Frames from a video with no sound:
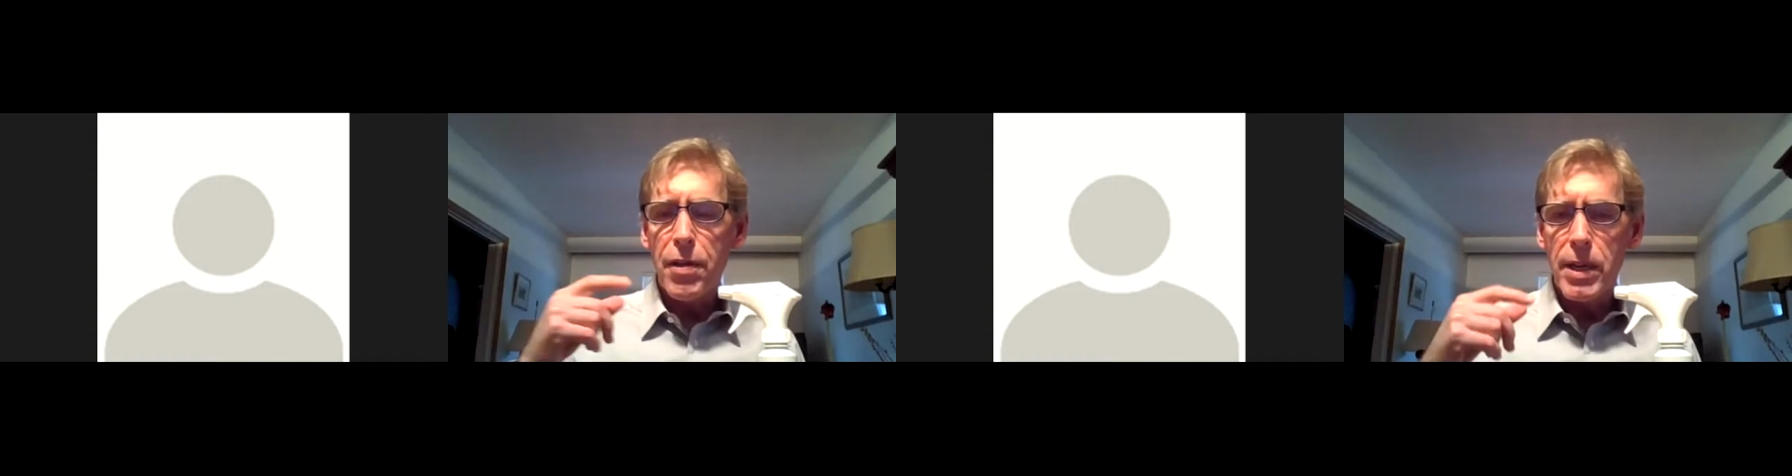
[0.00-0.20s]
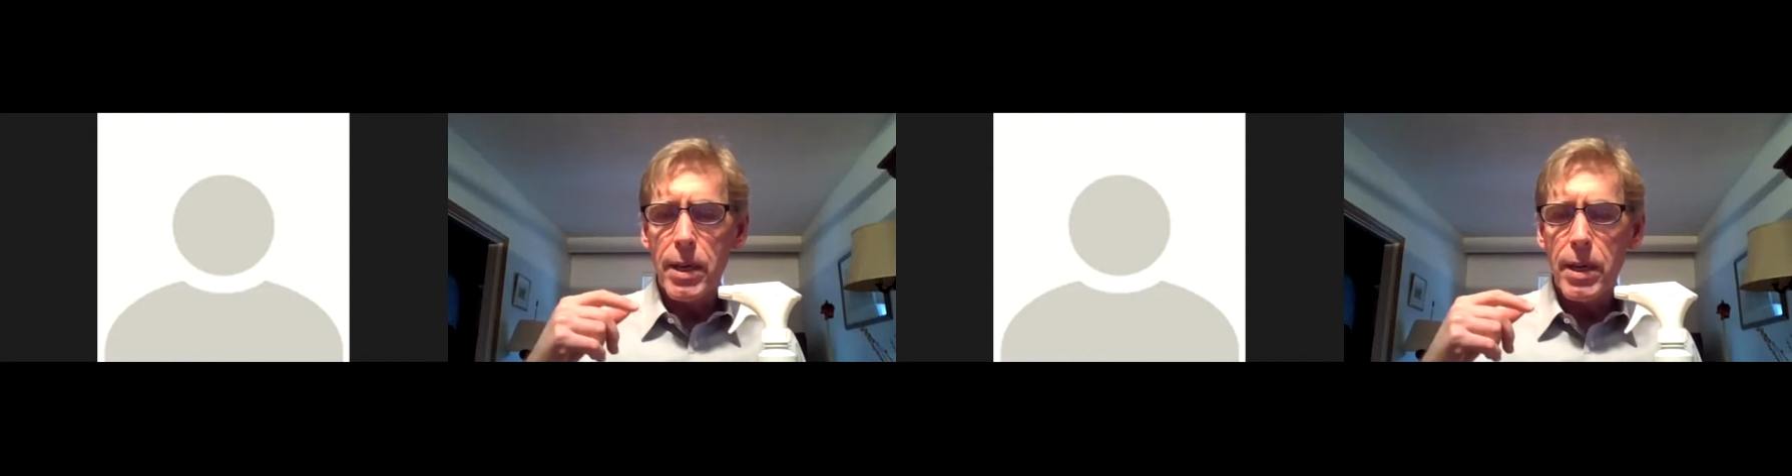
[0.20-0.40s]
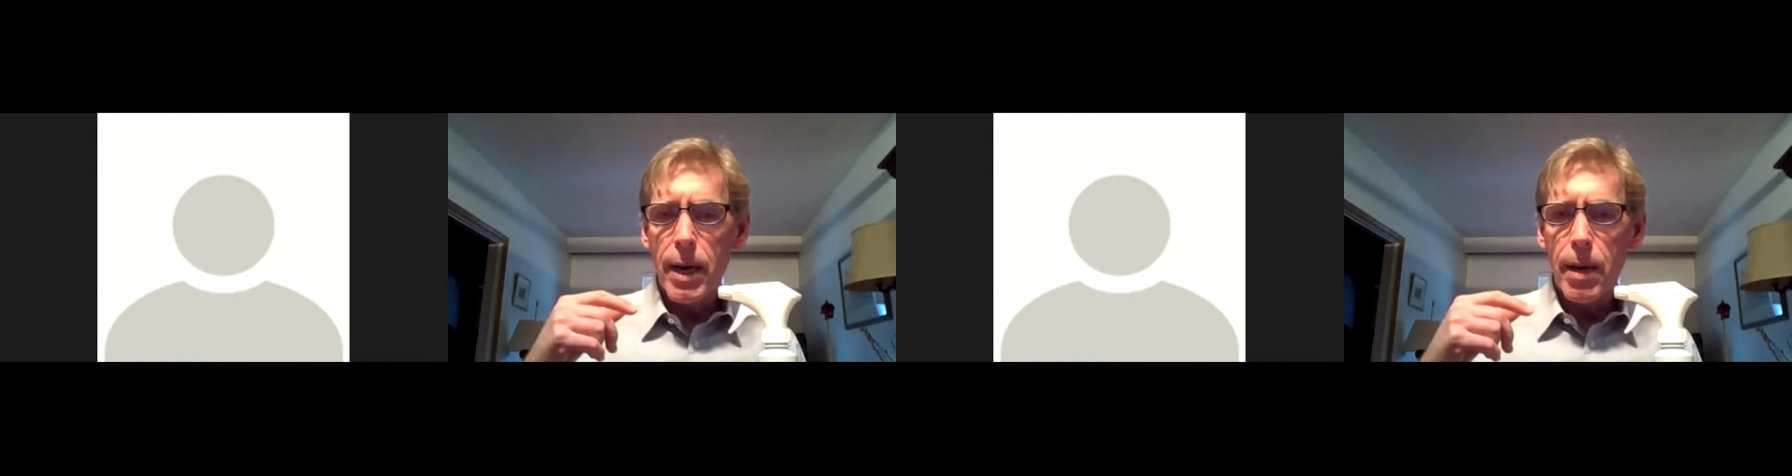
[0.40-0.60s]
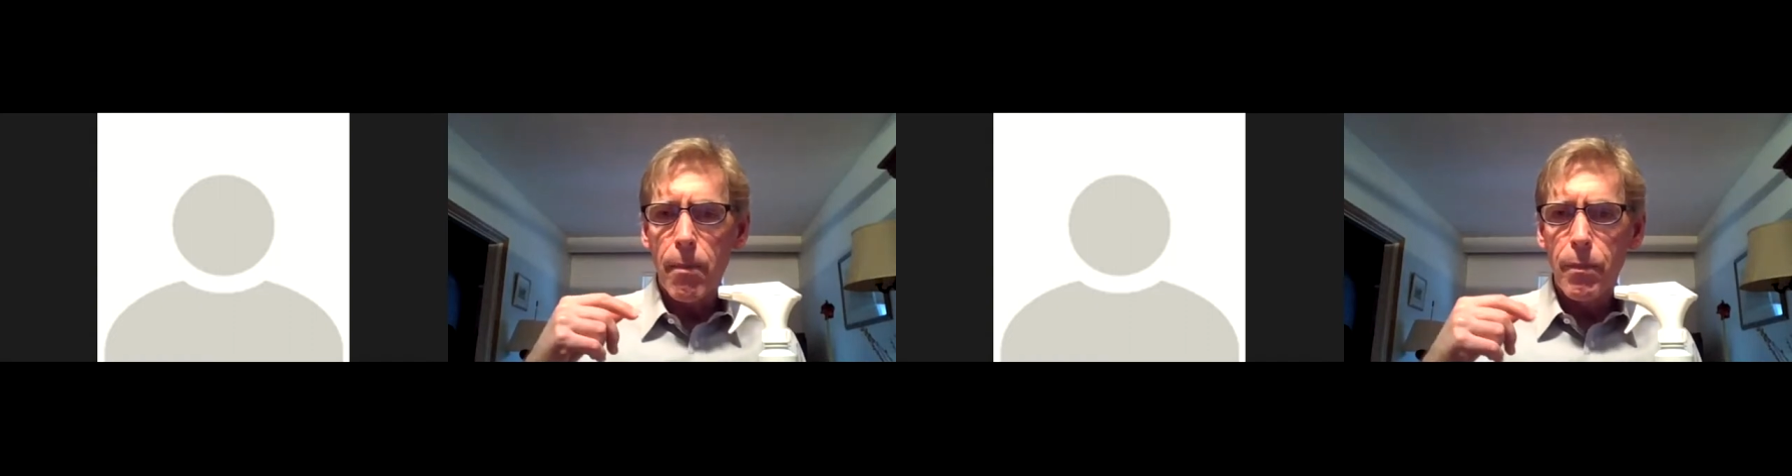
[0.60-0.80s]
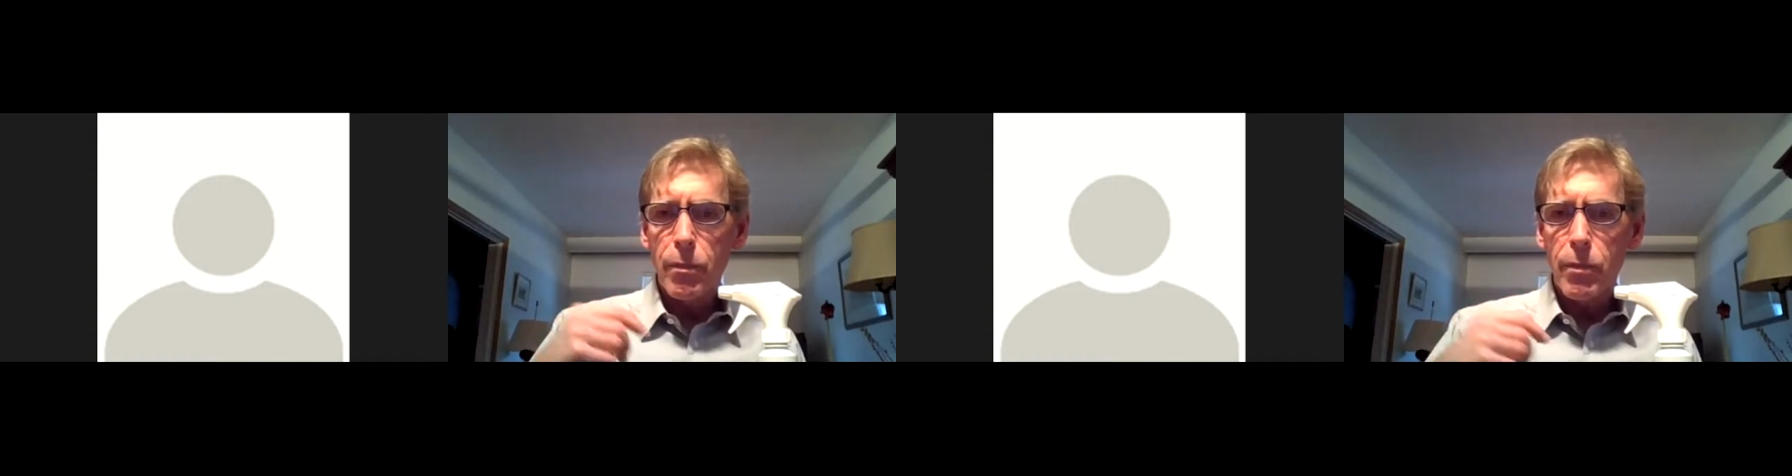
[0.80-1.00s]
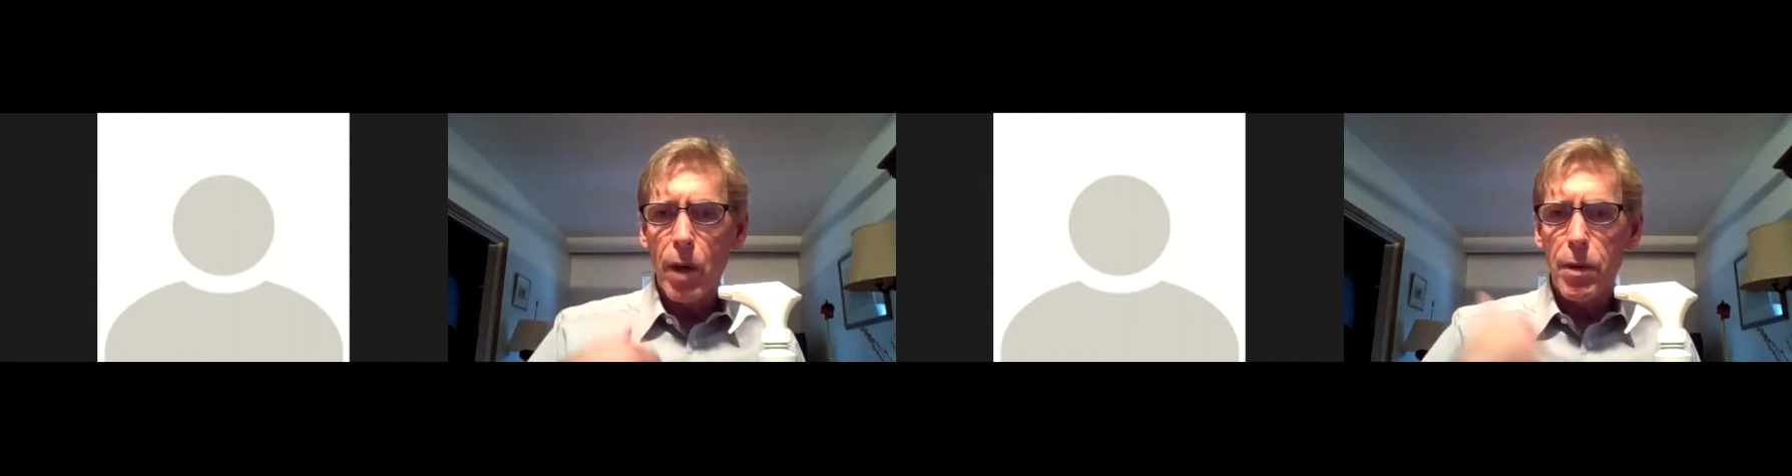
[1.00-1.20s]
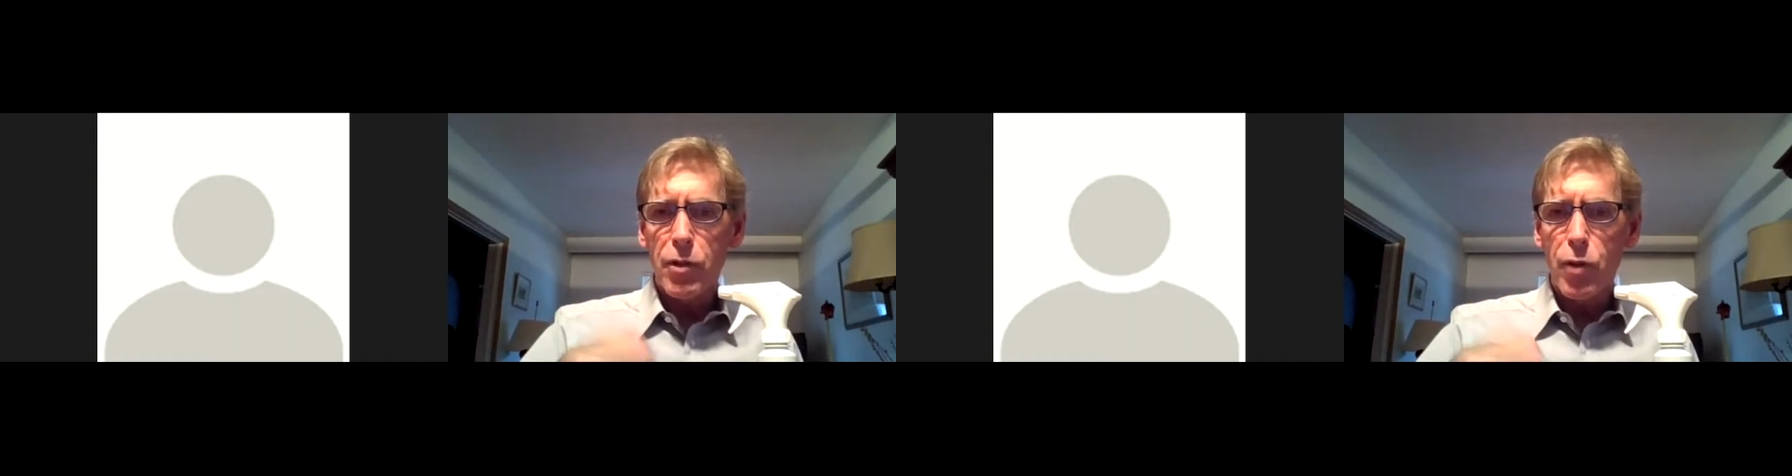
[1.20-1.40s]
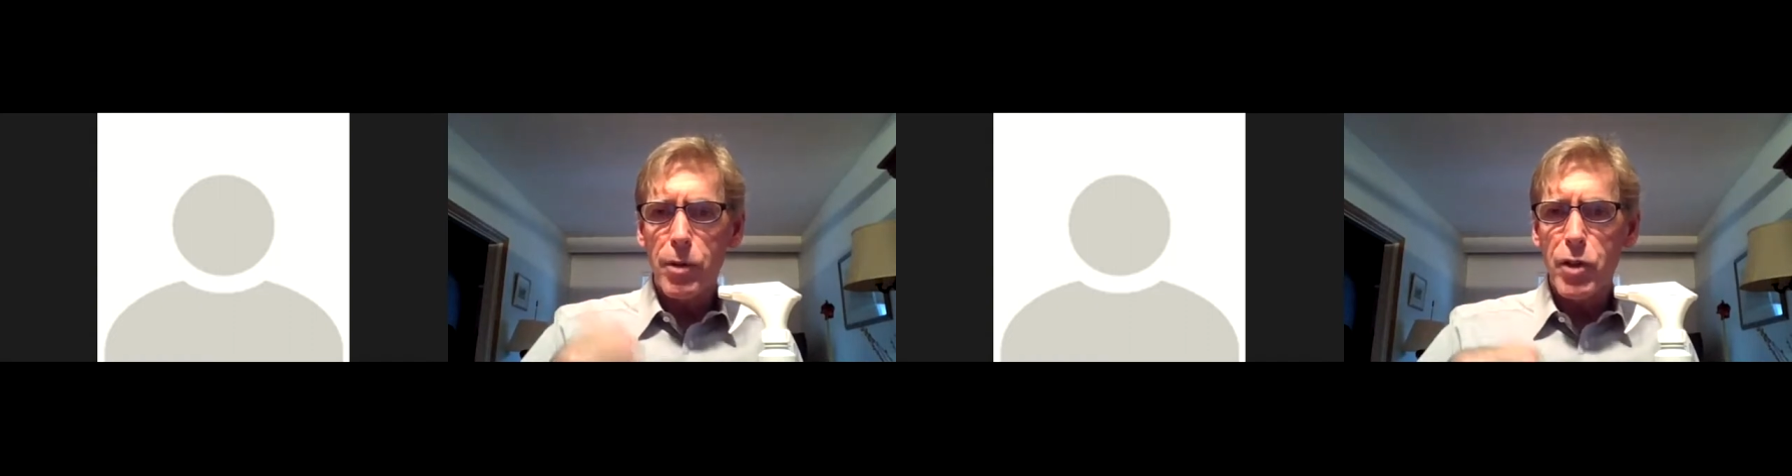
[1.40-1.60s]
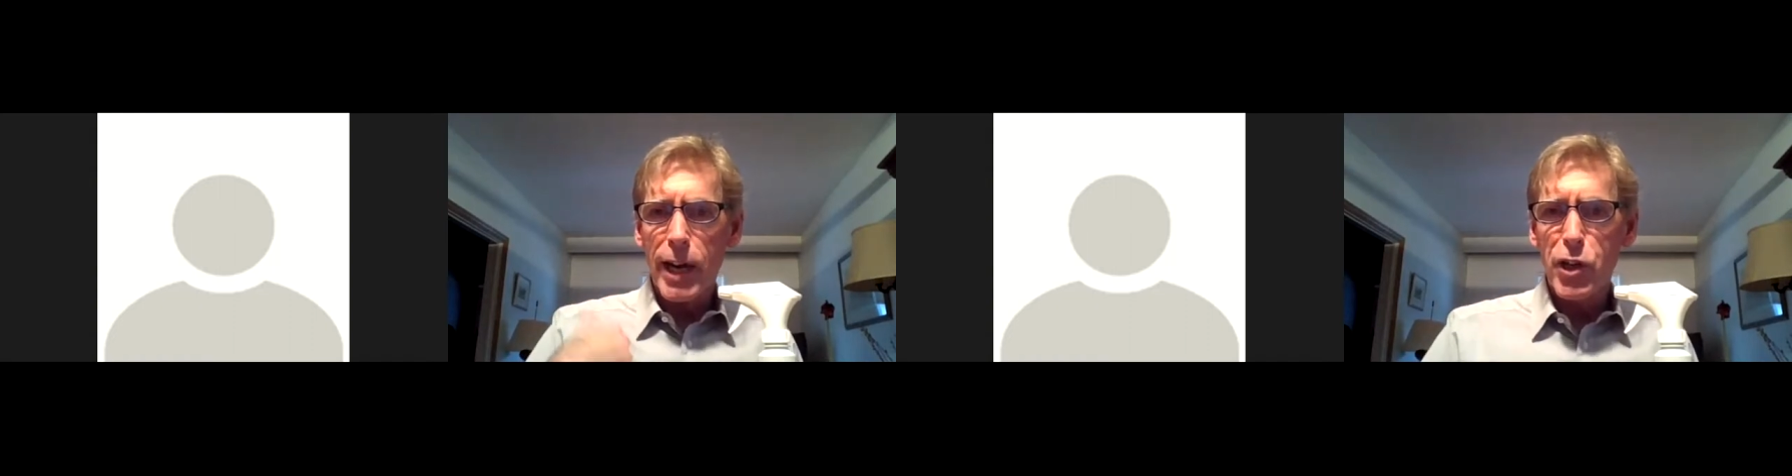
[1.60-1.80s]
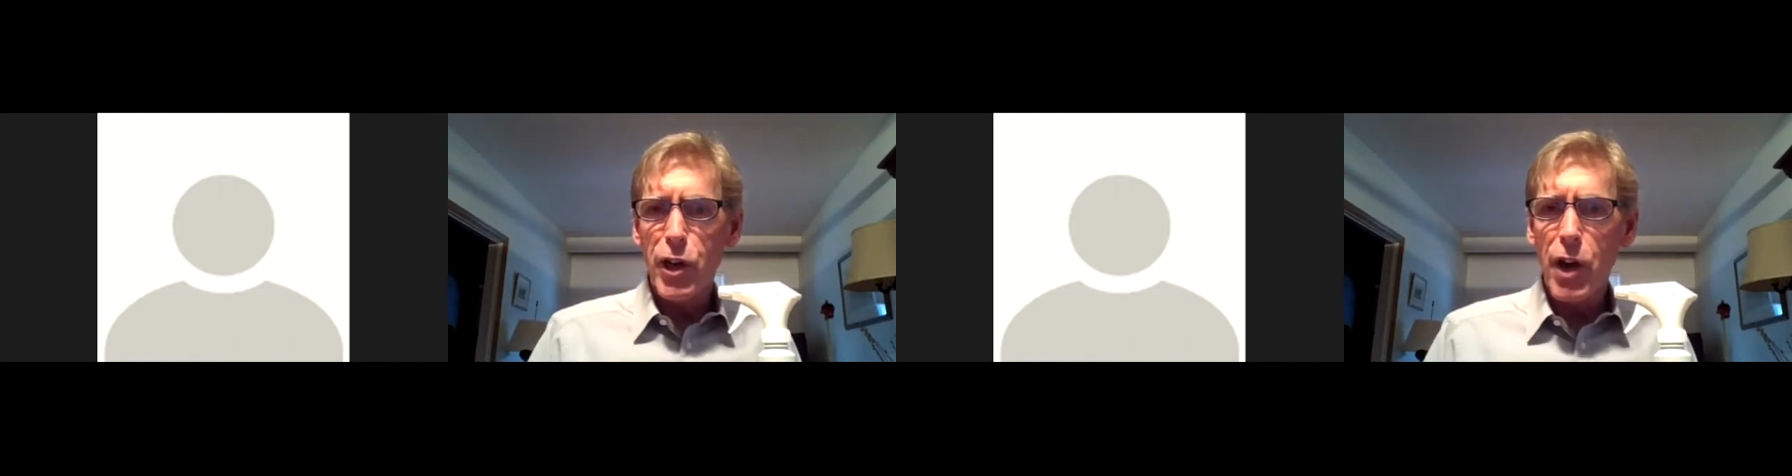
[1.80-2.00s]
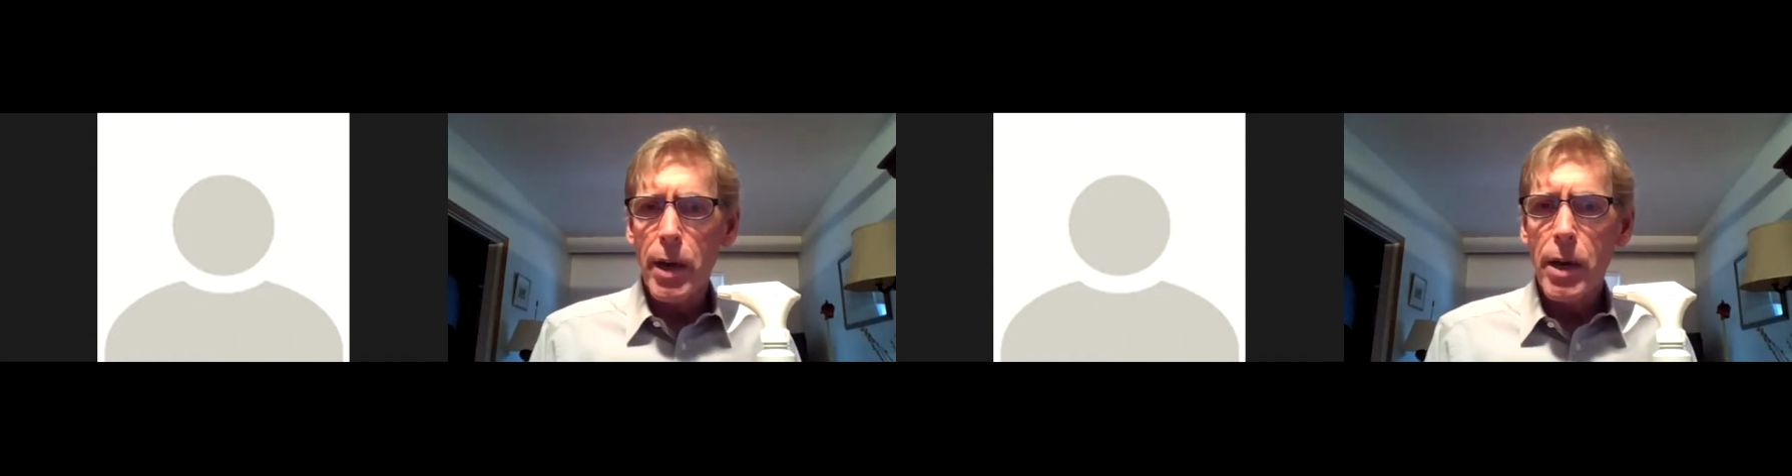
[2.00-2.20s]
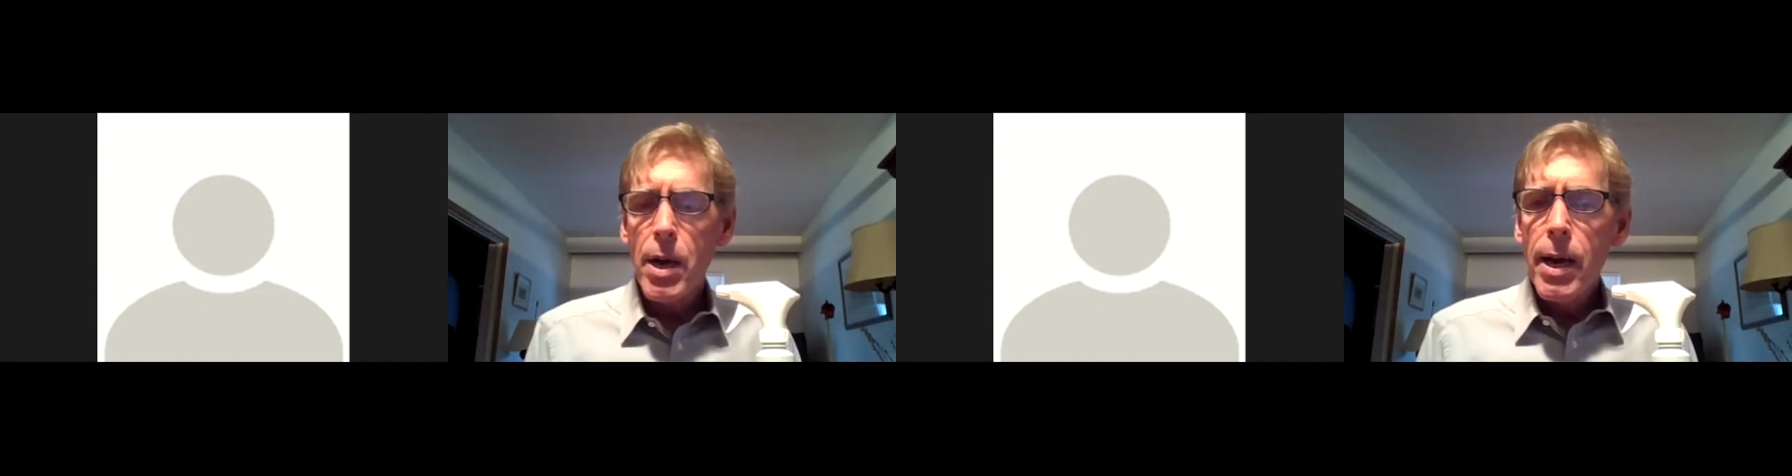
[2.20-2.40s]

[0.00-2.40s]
the sort of check shirt on.